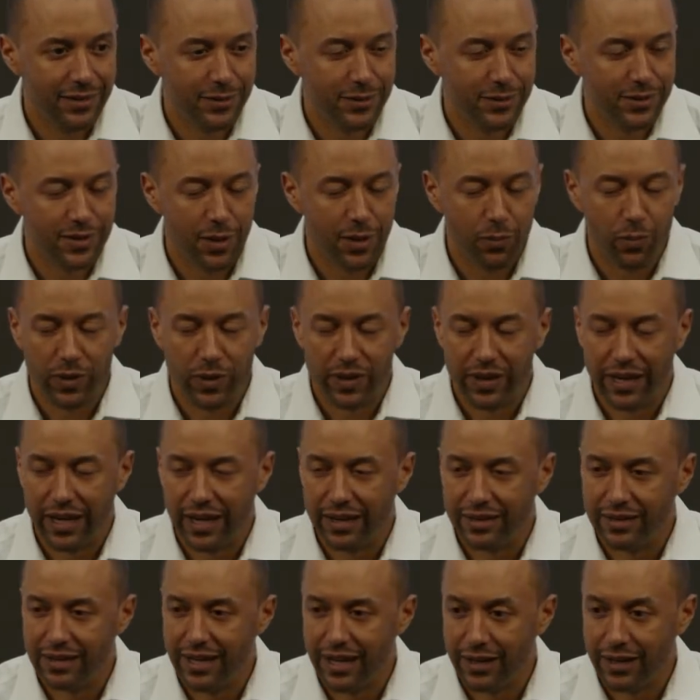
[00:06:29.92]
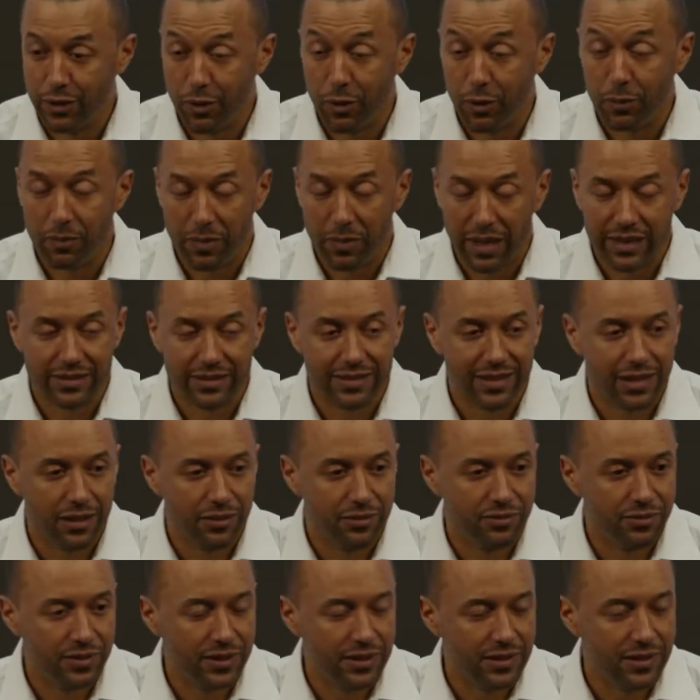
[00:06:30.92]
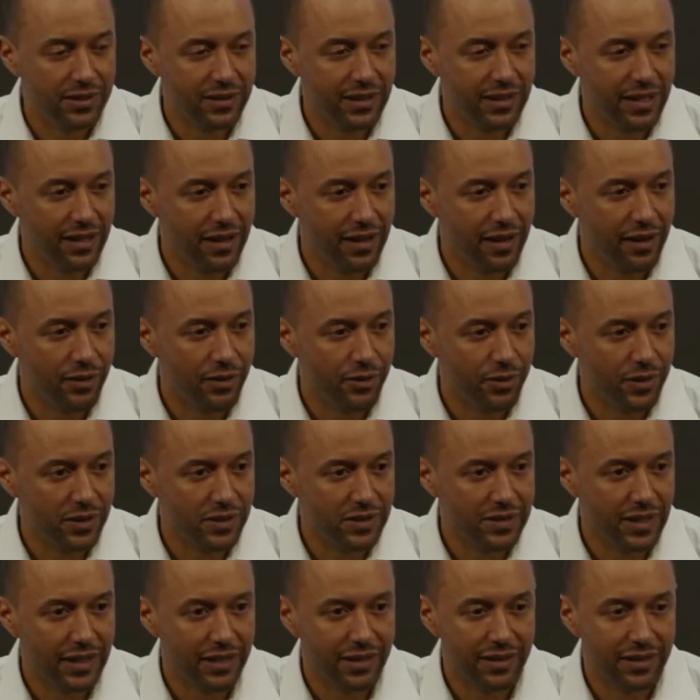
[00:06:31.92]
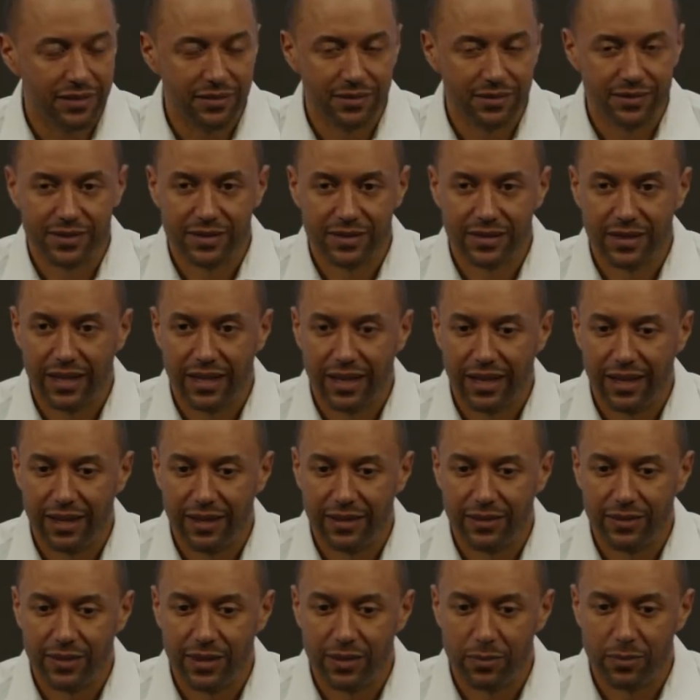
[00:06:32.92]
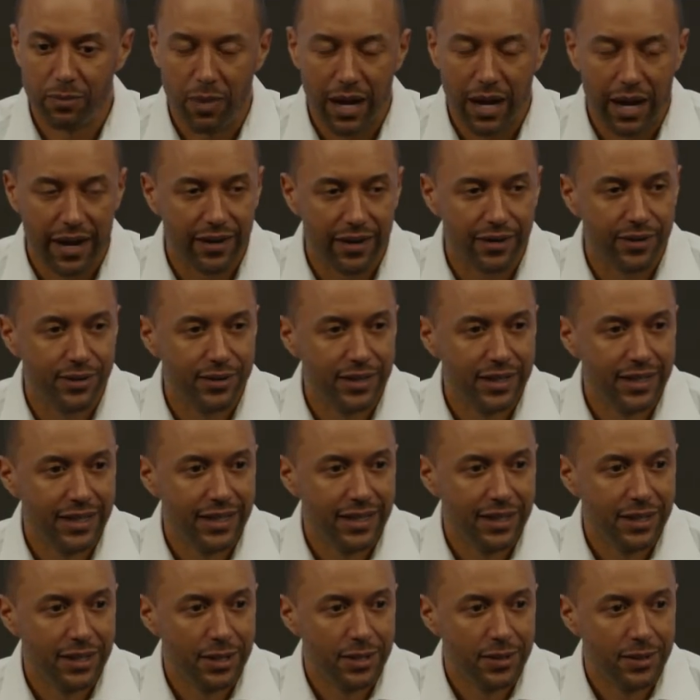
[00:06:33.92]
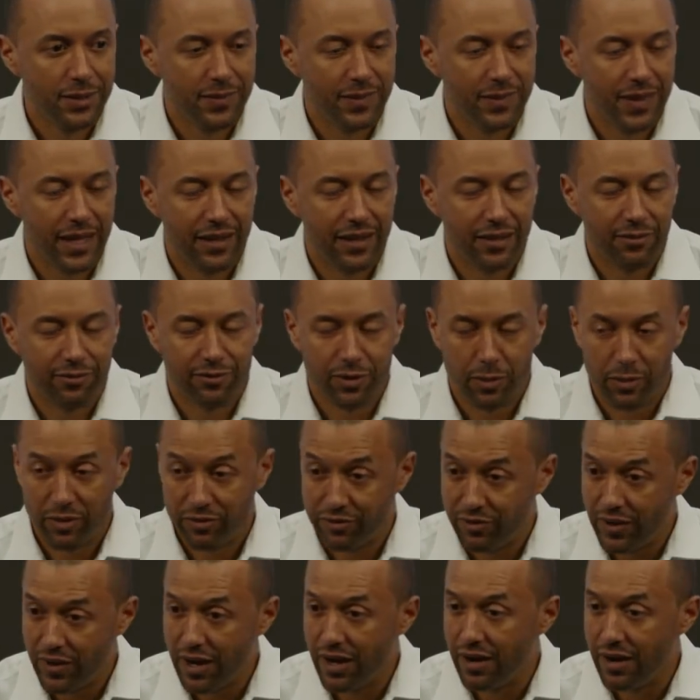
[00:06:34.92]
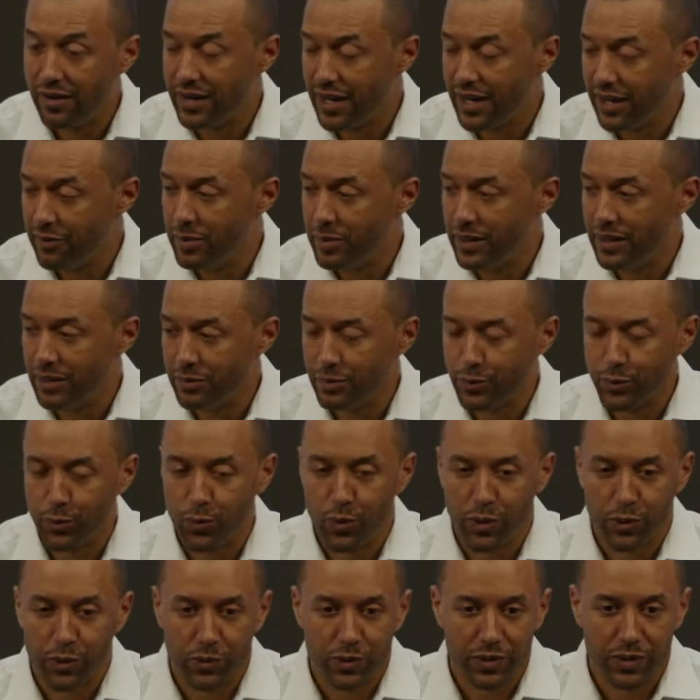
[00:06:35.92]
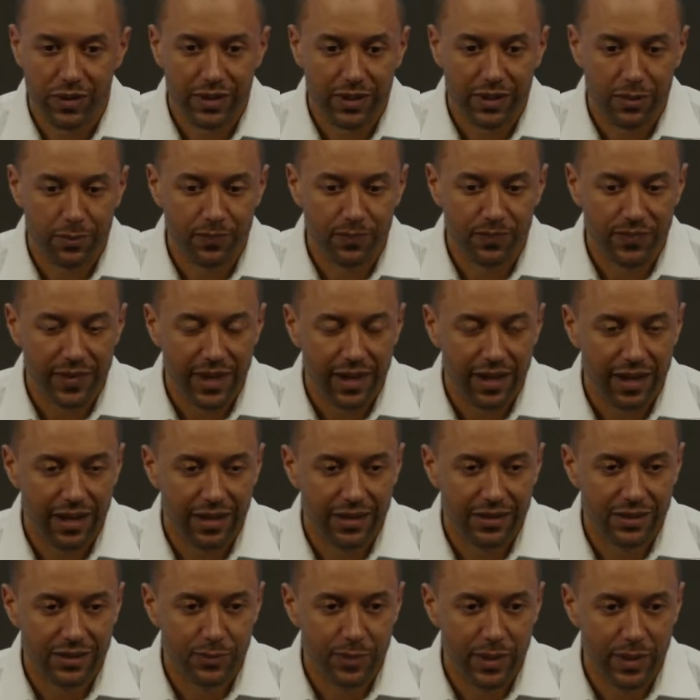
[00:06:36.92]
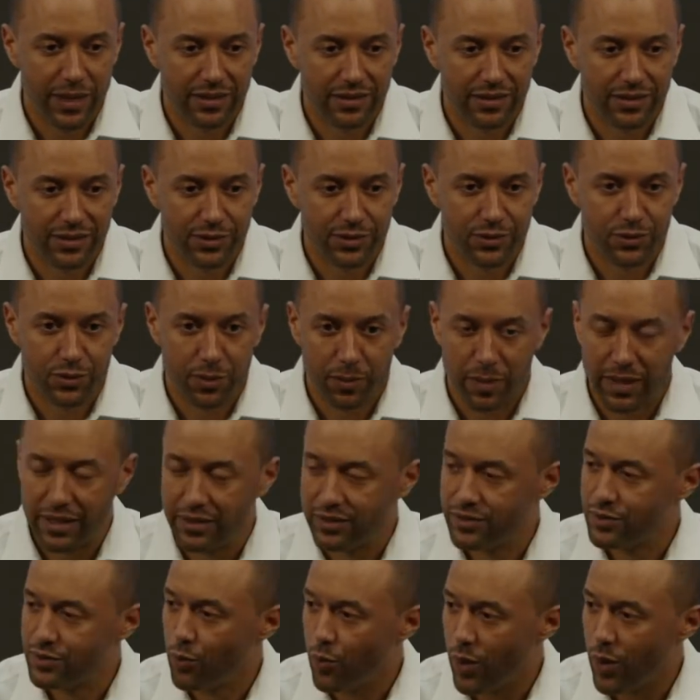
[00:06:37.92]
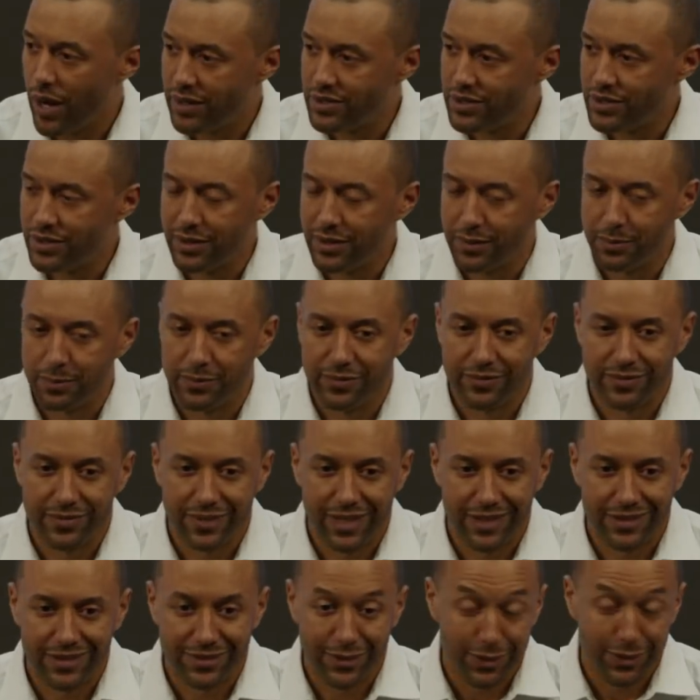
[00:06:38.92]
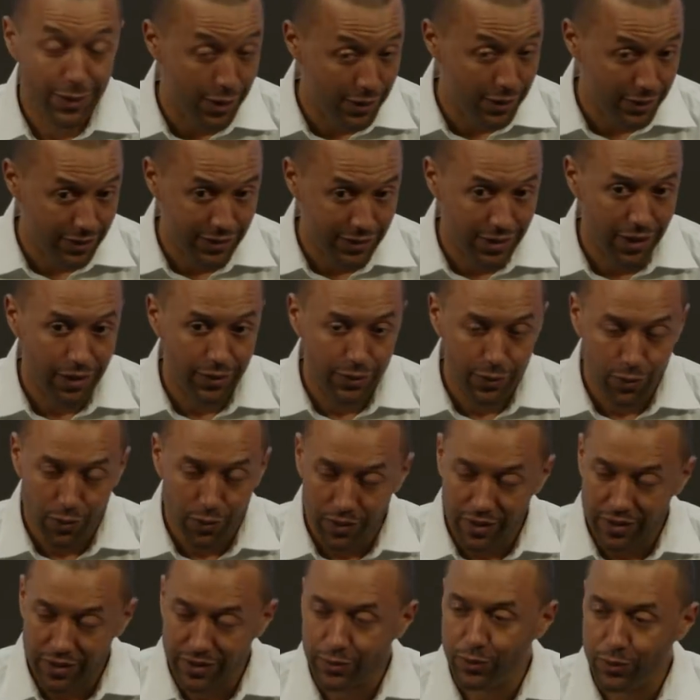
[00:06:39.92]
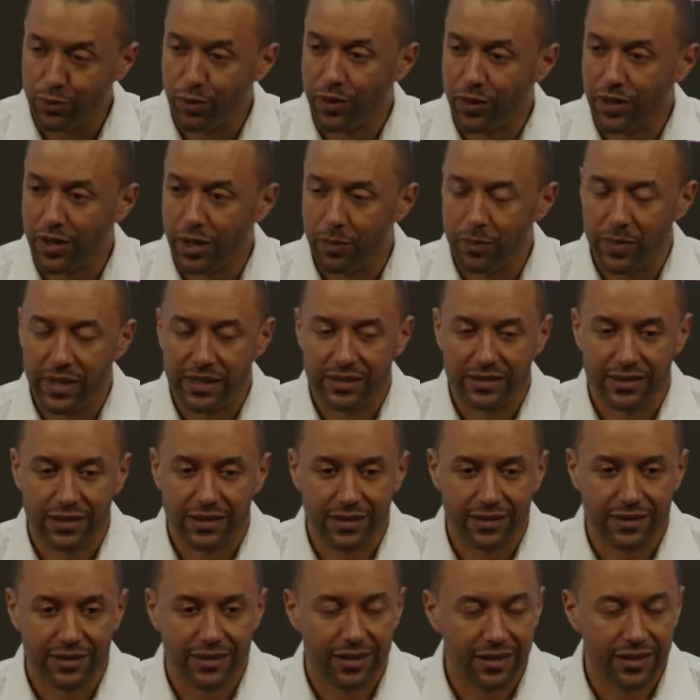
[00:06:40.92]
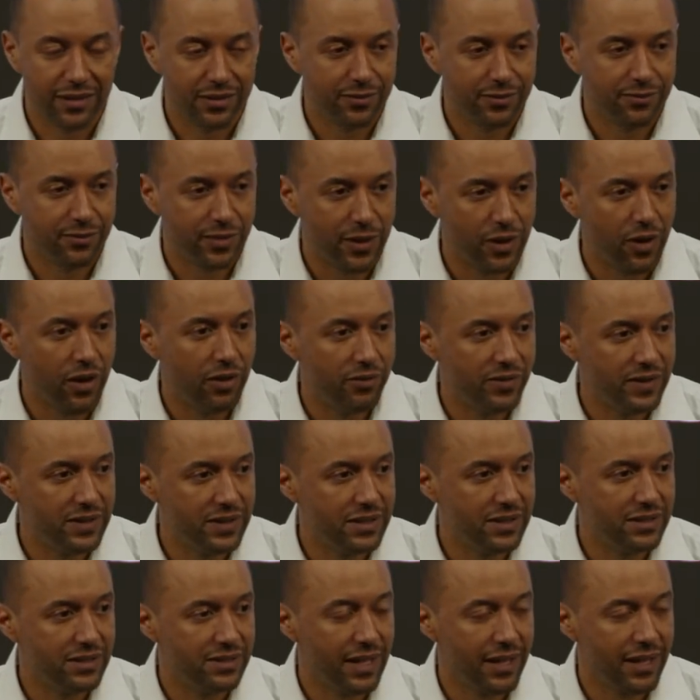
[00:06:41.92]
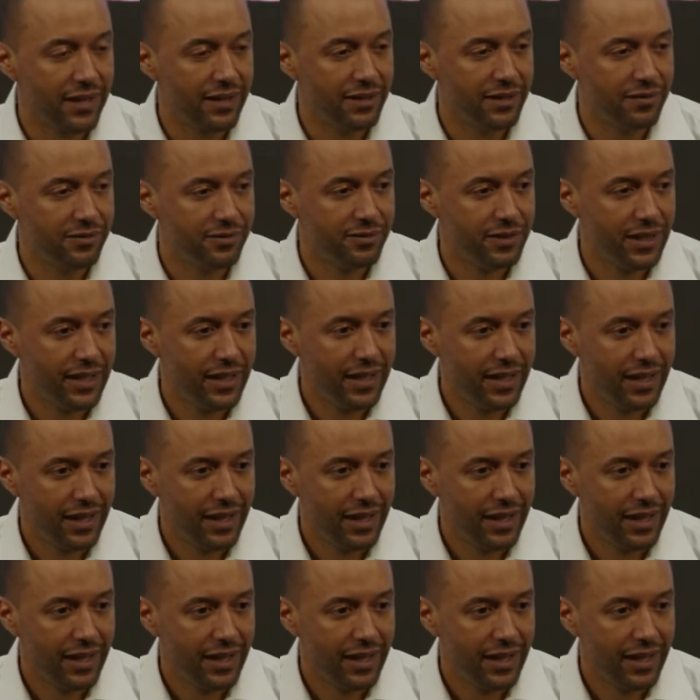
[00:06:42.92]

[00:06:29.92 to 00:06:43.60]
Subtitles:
Someone that I know myself and other executives admire from afar, and I've been able to work with him. It's been just tremendous to watch him as a young lawyer and growing up as a front office executive.